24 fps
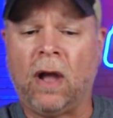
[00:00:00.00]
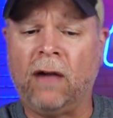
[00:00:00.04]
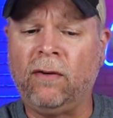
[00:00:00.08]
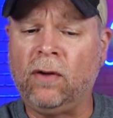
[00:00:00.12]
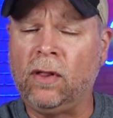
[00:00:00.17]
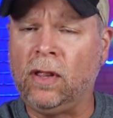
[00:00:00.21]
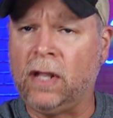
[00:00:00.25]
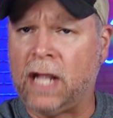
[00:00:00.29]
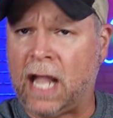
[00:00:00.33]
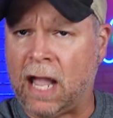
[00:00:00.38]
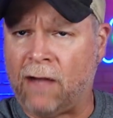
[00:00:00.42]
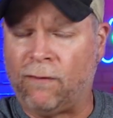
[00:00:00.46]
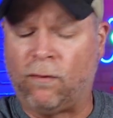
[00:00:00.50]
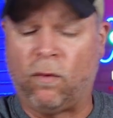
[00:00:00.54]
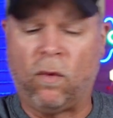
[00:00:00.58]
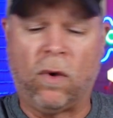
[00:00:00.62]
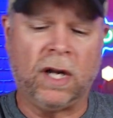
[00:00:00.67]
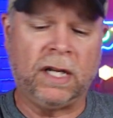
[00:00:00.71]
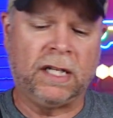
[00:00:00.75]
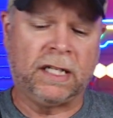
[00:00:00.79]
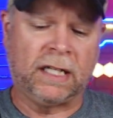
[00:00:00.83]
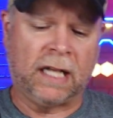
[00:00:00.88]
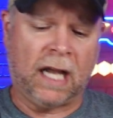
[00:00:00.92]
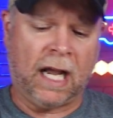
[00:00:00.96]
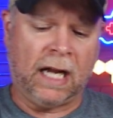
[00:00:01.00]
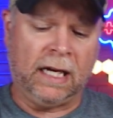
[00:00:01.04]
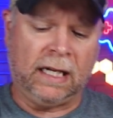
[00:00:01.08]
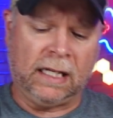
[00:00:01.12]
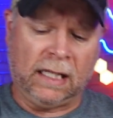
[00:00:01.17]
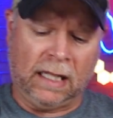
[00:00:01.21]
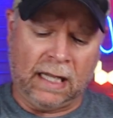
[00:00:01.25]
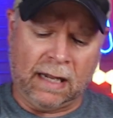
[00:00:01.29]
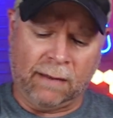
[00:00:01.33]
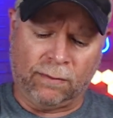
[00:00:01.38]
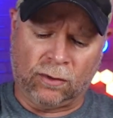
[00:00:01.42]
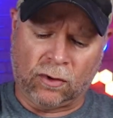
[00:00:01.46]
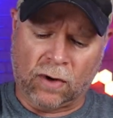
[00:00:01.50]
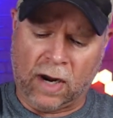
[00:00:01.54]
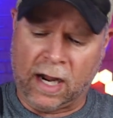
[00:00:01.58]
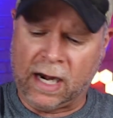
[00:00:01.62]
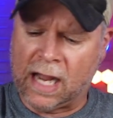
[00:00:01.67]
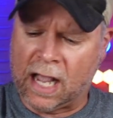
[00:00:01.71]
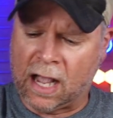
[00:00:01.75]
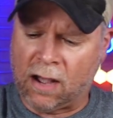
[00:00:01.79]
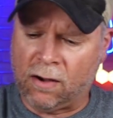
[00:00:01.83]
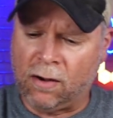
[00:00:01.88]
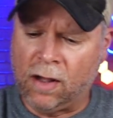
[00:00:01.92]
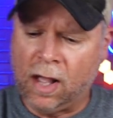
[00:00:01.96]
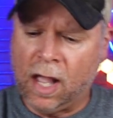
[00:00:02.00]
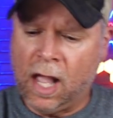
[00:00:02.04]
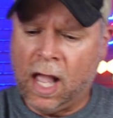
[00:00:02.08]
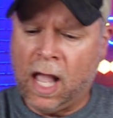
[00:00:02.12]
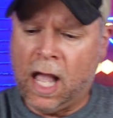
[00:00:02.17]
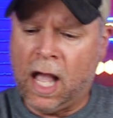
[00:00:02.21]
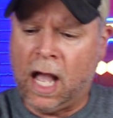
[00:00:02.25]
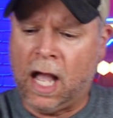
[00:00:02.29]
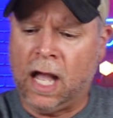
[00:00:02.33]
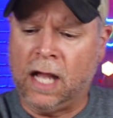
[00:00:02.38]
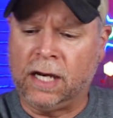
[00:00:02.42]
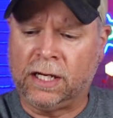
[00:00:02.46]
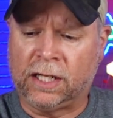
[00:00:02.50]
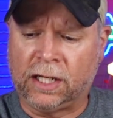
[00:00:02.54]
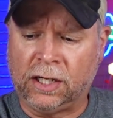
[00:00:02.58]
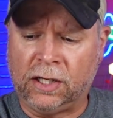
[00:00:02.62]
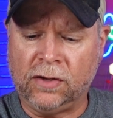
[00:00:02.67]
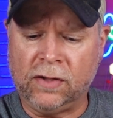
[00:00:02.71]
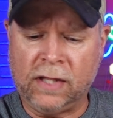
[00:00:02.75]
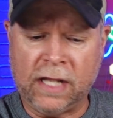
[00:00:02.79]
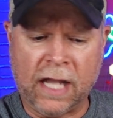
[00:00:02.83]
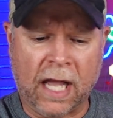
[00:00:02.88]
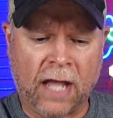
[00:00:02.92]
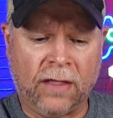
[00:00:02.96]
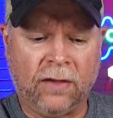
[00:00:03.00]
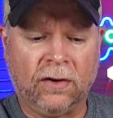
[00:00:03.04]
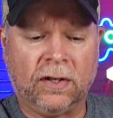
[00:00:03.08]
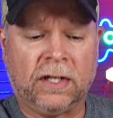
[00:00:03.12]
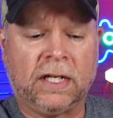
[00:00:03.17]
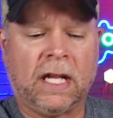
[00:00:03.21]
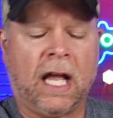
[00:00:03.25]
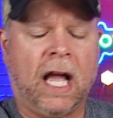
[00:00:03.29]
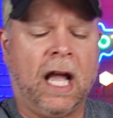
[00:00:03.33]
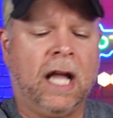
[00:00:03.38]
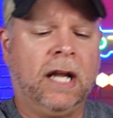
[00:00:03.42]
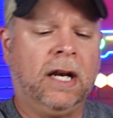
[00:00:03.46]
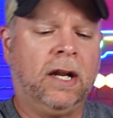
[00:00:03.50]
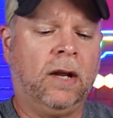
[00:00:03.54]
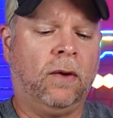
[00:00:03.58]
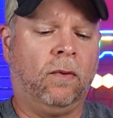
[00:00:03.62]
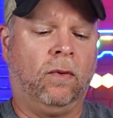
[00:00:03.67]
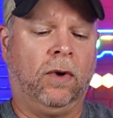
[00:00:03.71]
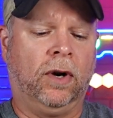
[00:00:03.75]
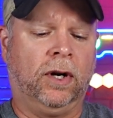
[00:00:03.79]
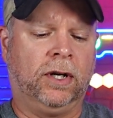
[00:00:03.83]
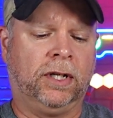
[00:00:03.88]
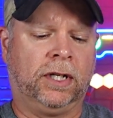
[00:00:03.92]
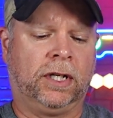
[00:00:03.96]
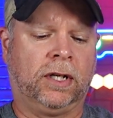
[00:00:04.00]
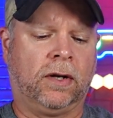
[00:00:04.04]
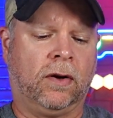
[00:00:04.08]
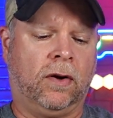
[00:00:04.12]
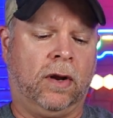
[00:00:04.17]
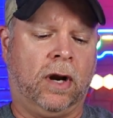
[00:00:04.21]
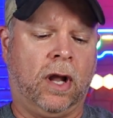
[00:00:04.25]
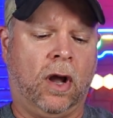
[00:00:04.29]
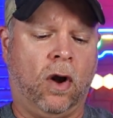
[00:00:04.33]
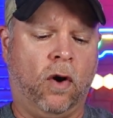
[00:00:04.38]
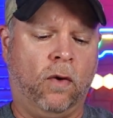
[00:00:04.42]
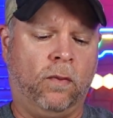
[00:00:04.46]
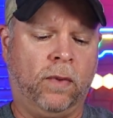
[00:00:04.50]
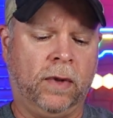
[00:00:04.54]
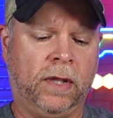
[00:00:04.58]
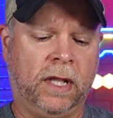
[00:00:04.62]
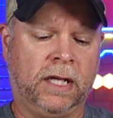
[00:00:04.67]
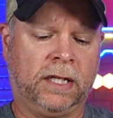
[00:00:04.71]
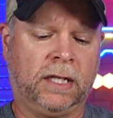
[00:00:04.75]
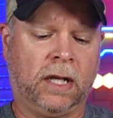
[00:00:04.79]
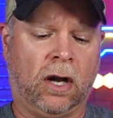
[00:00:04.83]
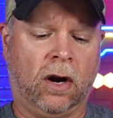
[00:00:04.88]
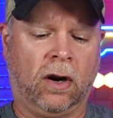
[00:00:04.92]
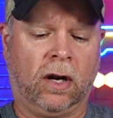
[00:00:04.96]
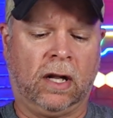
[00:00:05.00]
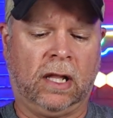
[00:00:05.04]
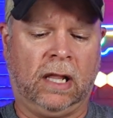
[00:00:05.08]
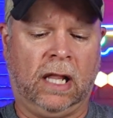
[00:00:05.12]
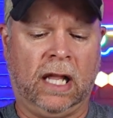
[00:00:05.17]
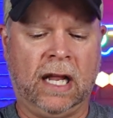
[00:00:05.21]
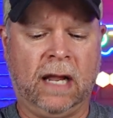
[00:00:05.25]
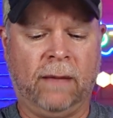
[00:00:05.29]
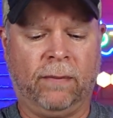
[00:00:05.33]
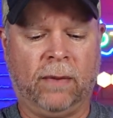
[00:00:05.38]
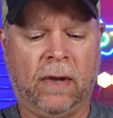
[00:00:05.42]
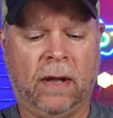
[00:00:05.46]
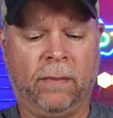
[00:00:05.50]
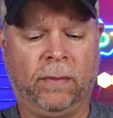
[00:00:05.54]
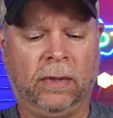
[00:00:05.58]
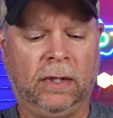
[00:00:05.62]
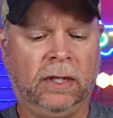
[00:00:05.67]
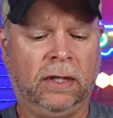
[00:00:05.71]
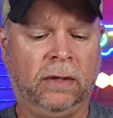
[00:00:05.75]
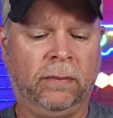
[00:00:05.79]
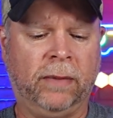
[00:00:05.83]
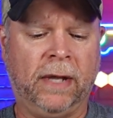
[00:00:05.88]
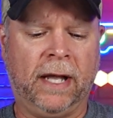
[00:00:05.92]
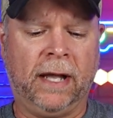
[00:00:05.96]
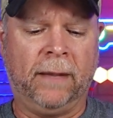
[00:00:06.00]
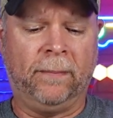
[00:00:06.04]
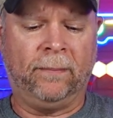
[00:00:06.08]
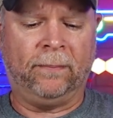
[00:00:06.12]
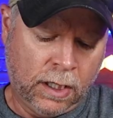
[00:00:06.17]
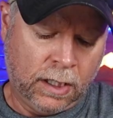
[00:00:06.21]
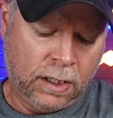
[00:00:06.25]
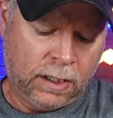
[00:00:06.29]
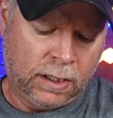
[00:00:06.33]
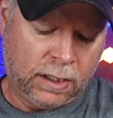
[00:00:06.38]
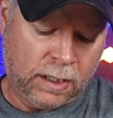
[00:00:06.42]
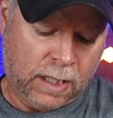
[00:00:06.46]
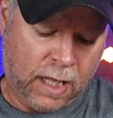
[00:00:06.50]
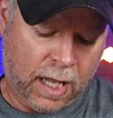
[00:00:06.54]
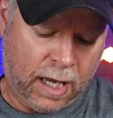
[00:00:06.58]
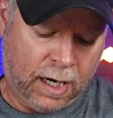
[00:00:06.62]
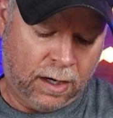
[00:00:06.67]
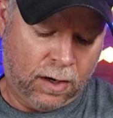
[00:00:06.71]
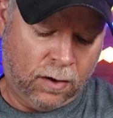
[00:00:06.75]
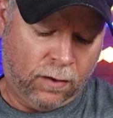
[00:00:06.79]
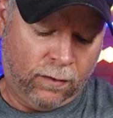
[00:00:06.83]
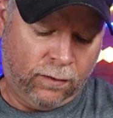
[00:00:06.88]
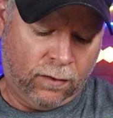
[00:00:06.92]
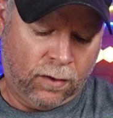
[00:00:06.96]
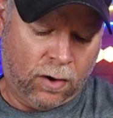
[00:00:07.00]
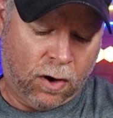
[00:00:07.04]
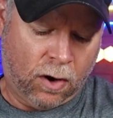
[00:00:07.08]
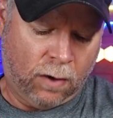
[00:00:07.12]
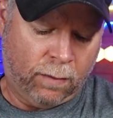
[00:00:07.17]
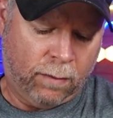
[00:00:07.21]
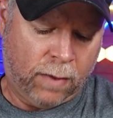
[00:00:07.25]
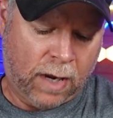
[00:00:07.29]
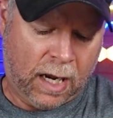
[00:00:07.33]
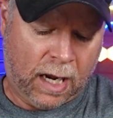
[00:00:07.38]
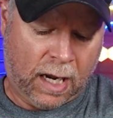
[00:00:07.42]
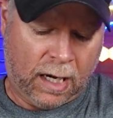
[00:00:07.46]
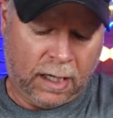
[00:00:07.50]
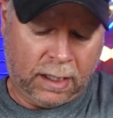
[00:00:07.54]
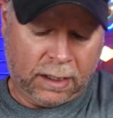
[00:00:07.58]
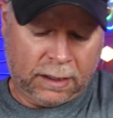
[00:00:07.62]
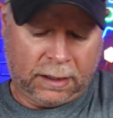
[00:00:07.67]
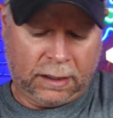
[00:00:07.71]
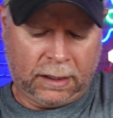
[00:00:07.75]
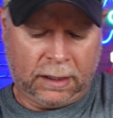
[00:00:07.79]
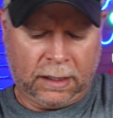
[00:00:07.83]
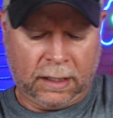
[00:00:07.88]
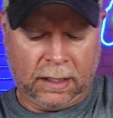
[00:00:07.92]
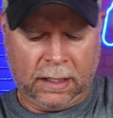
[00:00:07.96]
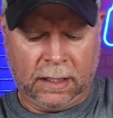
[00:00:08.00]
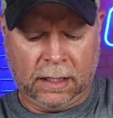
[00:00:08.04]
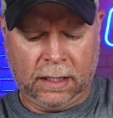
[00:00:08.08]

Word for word: I only have one side clamped right now. Uh, to do the other side, we're just gonna open this, our clamp up a little bit, slide it over our box